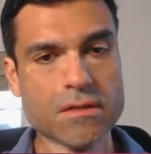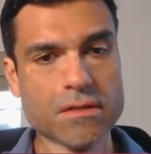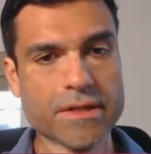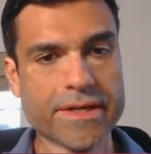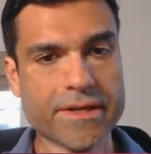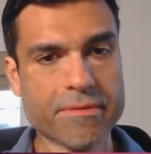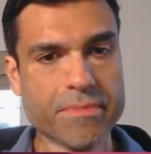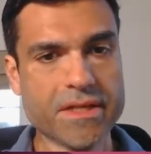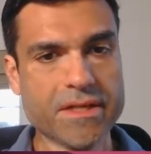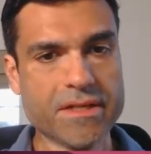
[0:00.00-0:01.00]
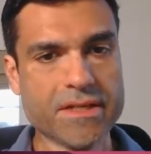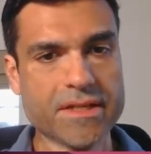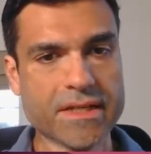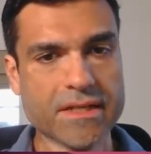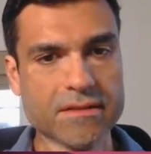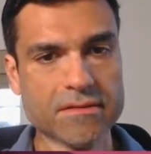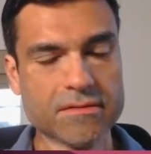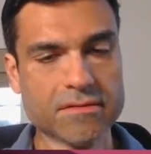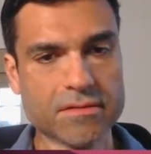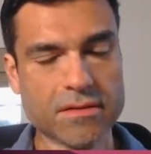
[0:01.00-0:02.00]
get me
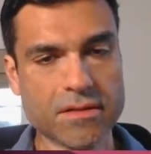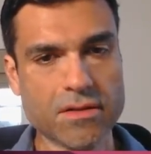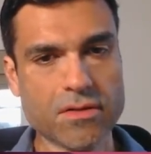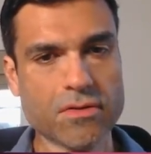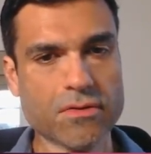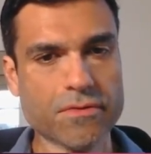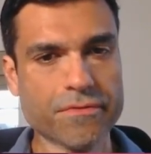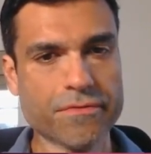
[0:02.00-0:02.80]
details of